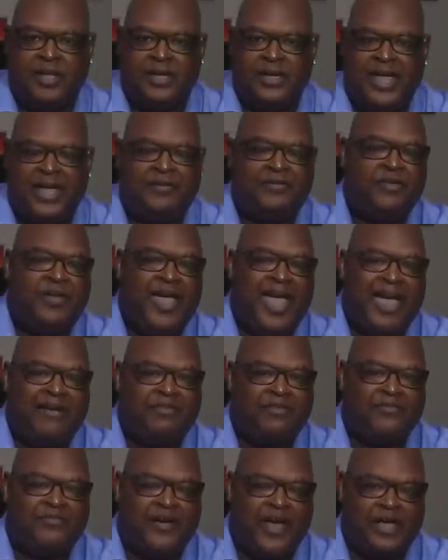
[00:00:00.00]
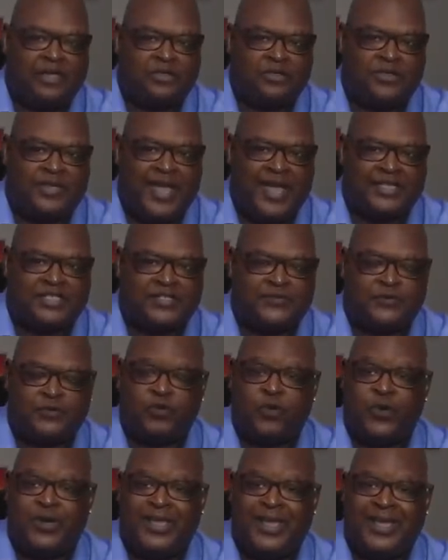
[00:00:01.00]
Now, if you haven't filed your taxes for
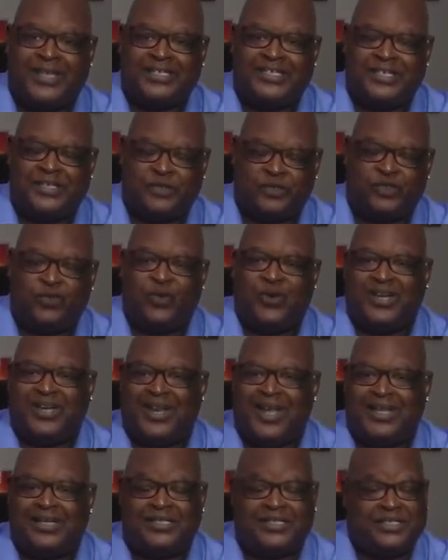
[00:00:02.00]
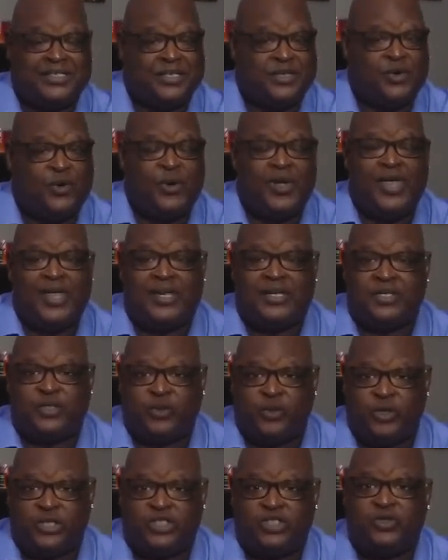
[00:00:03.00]
2018 or 2019, go ahead and
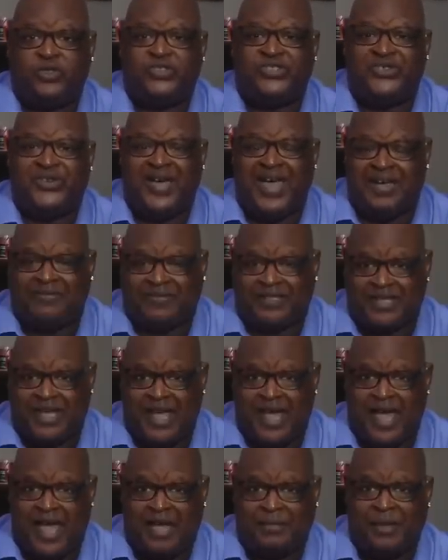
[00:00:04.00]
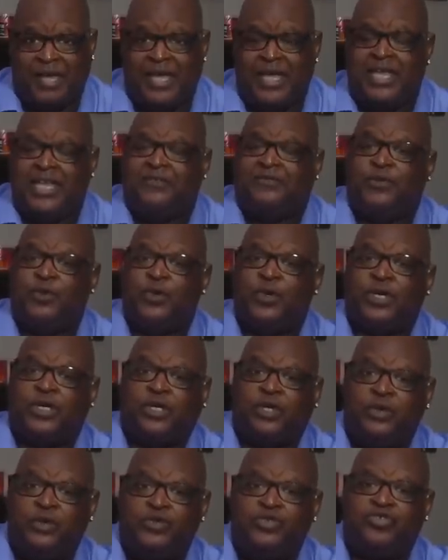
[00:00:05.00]
do it. You still have time. If you
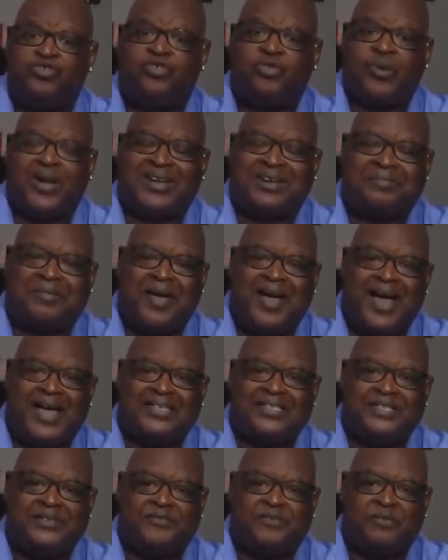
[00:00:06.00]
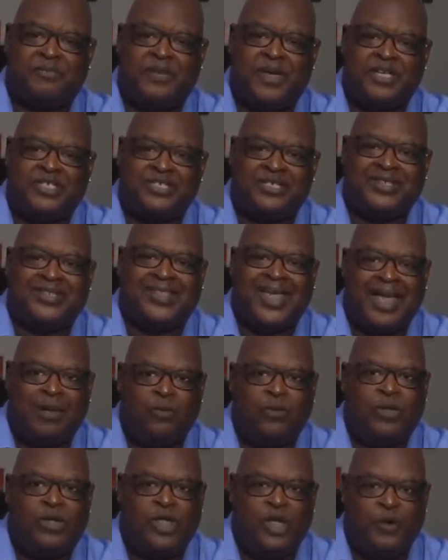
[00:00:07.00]
include your direct deposit information, that
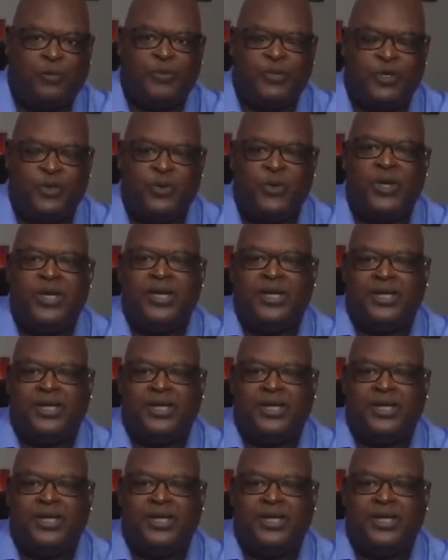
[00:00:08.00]
will help you